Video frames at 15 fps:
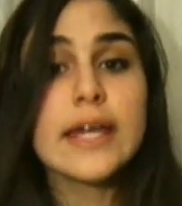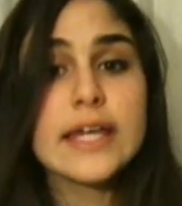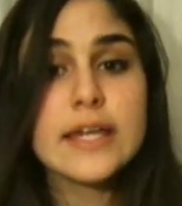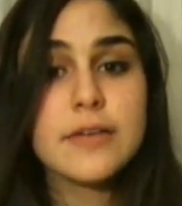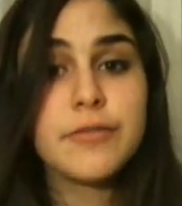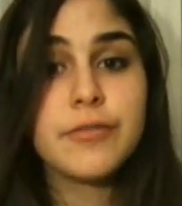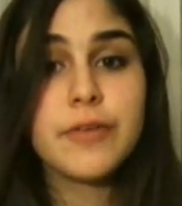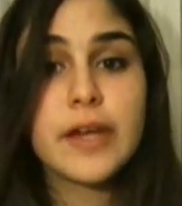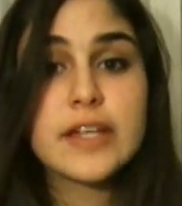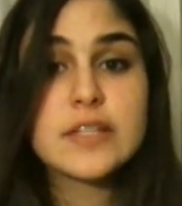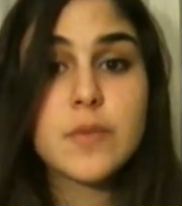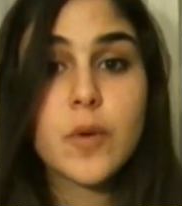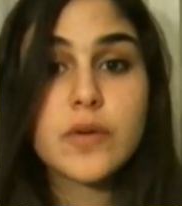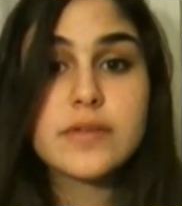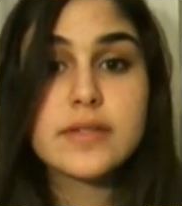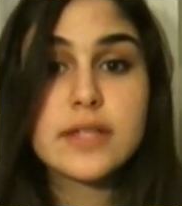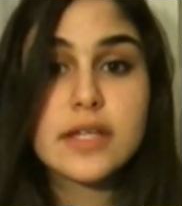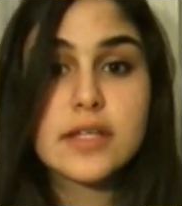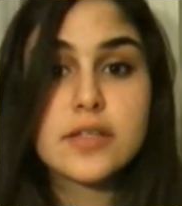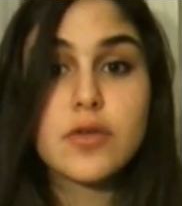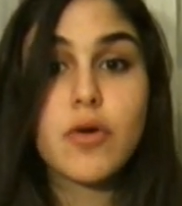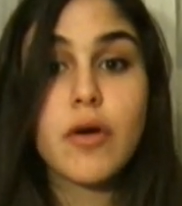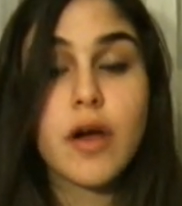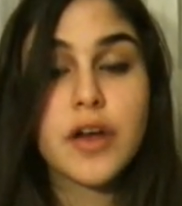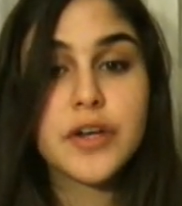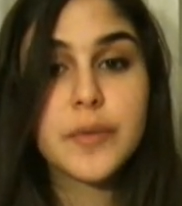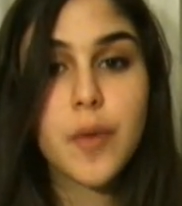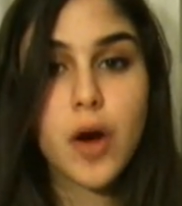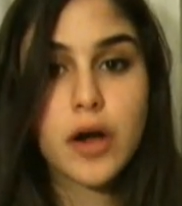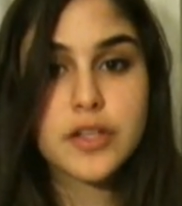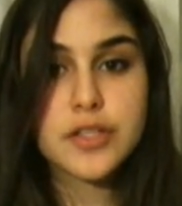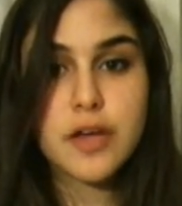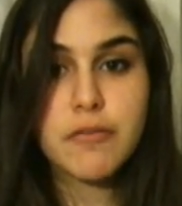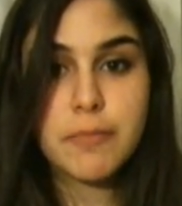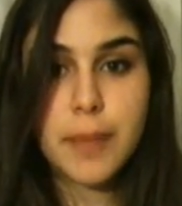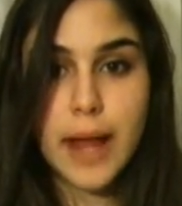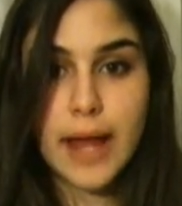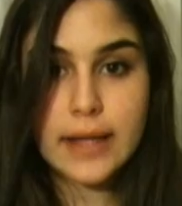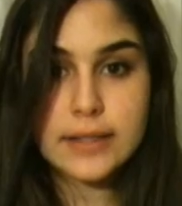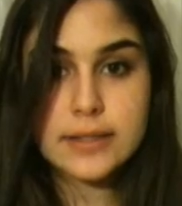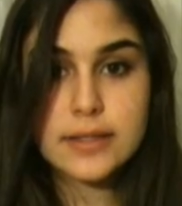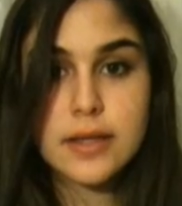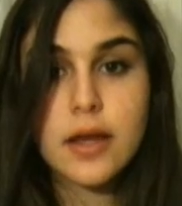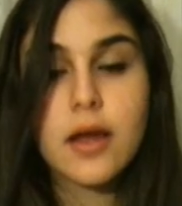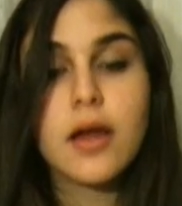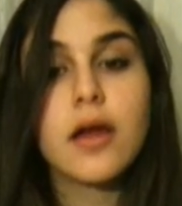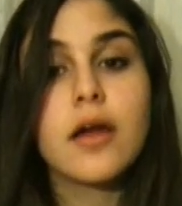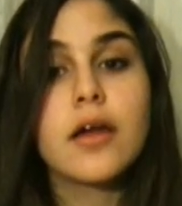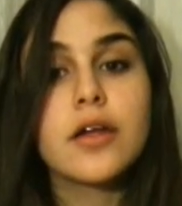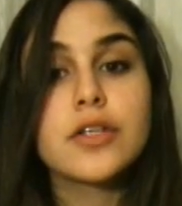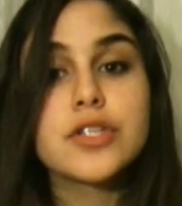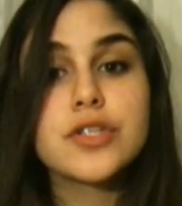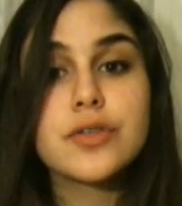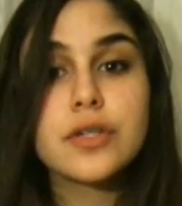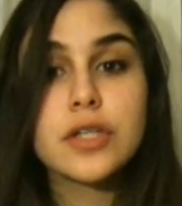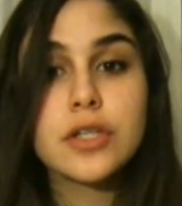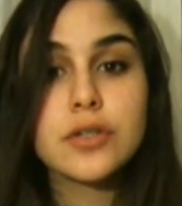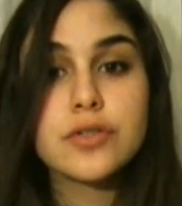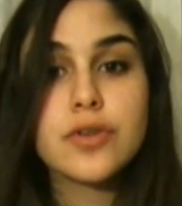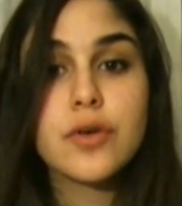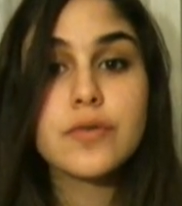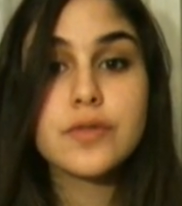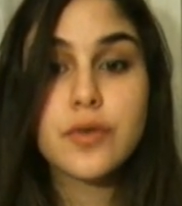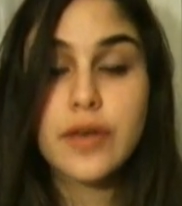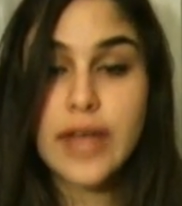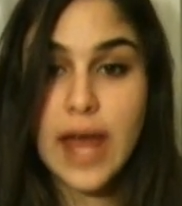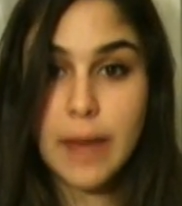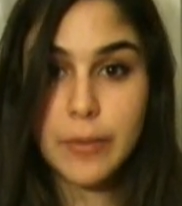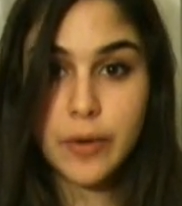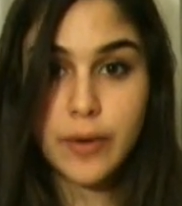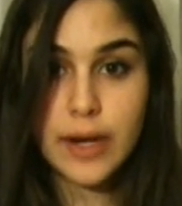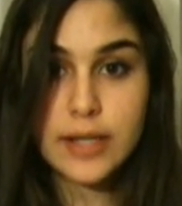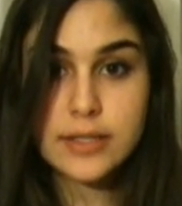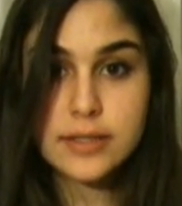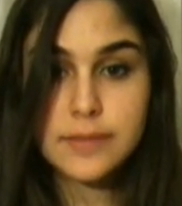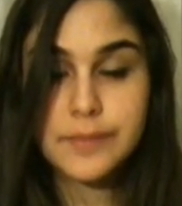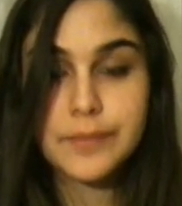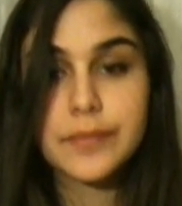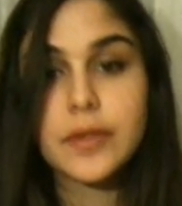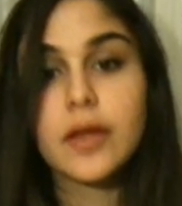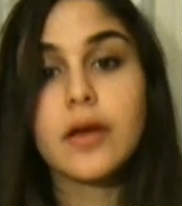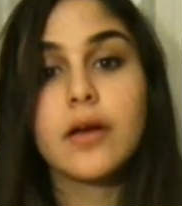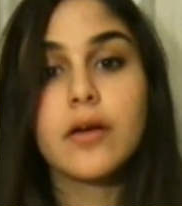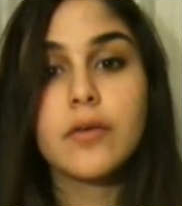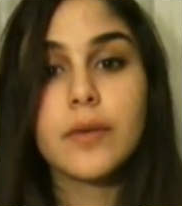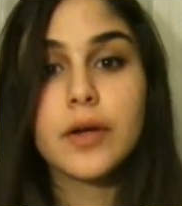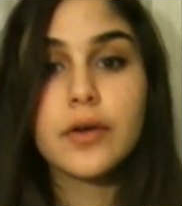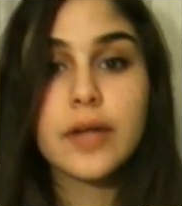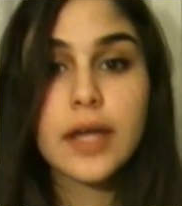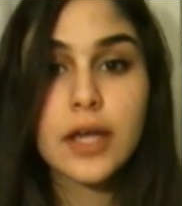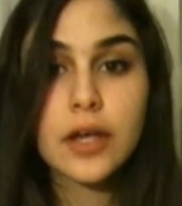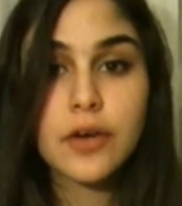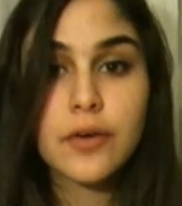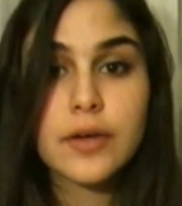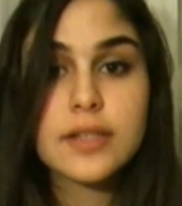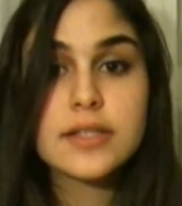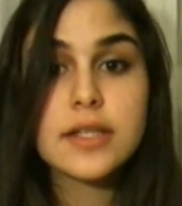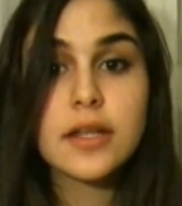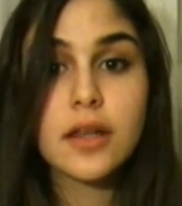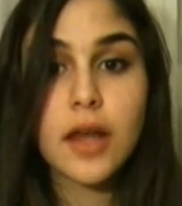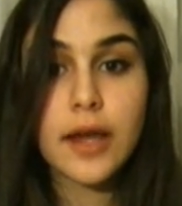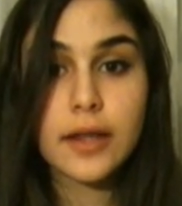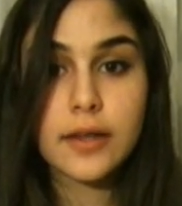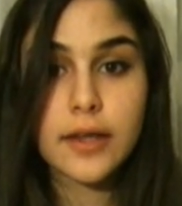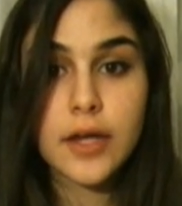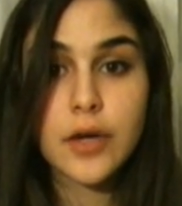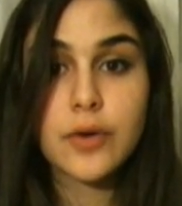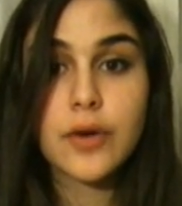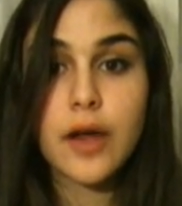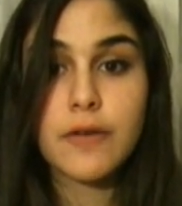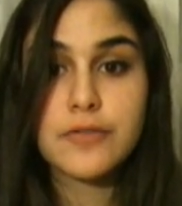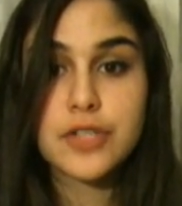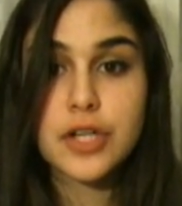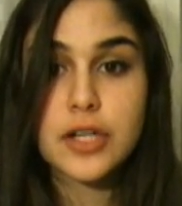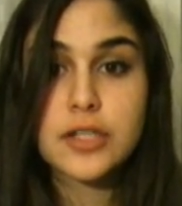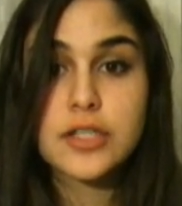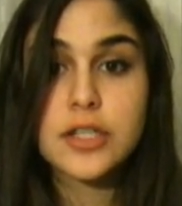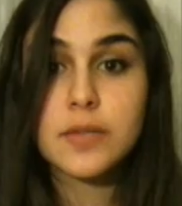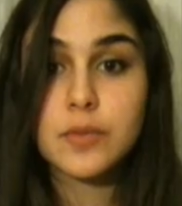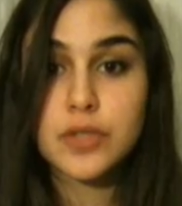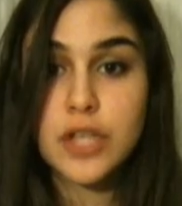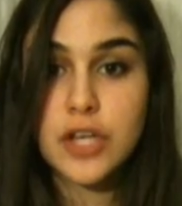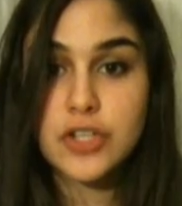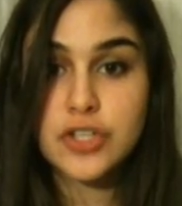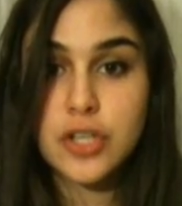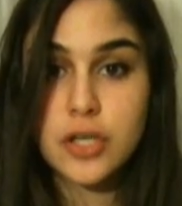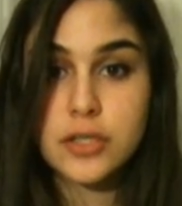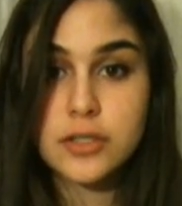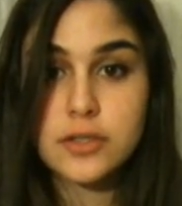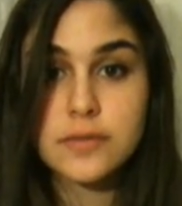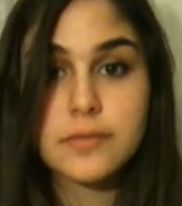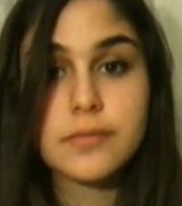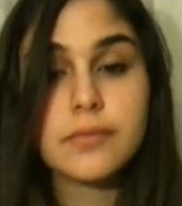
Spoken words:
If we expose seeds or other parts of plants to neutrons or gamma rays, we could increase the likelihood of genetic mutations.